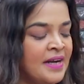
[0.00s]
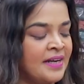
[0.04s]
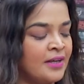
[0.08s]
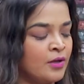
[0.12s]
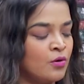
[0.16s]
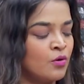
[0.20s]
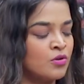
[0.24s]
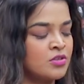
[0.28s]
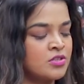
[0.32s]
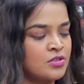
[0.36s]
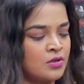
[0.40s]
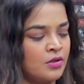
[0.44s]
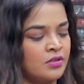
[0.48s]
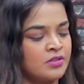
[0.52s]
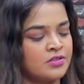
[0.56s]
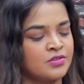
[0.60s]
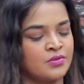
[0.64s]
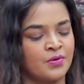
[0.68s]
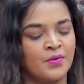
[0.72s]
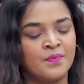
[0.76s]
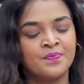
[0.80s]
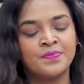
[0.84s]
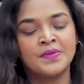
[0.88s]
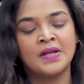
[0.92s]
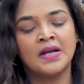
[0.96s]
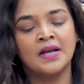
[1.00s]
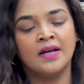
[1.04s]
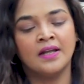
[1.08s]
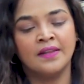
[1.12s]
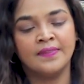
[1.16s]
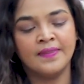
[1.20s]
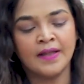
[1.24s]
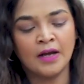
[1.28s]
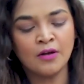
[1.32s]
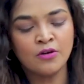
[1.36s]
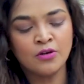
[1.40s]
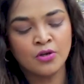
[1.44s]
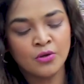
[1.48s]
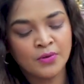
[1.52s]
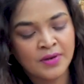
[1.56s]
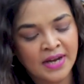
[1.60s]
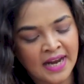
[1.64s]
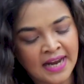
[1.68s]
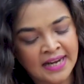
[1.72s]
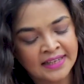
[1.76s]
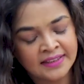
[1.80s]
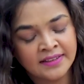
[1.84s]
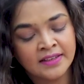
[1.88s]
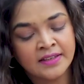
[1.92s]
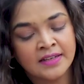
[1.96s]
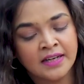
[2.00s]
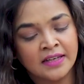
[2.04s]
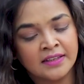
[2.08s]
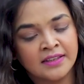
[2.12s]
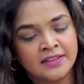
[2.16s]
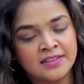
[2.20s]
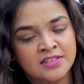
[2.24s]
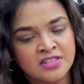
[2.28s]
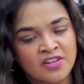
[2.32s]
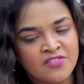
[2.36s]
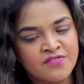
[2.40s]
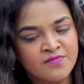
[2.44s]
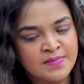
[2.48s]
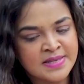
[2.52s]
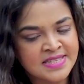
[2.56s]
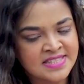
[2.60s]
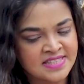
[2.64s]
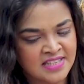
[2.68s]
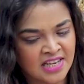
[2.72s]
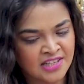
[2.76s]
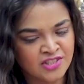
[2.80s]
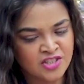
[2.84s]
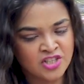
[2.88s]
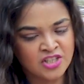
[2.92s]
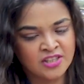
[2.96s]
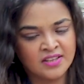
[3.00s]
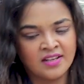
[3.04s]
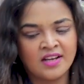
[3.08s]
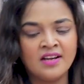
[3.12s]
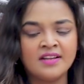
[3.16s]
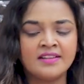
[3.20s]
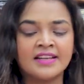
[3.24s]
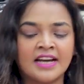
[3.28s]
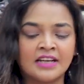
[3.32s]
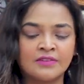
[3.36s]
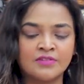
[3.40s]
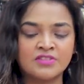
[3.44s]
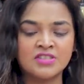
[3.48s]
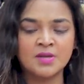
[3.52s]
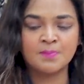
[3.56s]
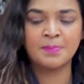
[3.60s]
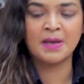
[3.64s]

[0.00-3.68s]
petticoats also now look at the colors of miss sanchita that was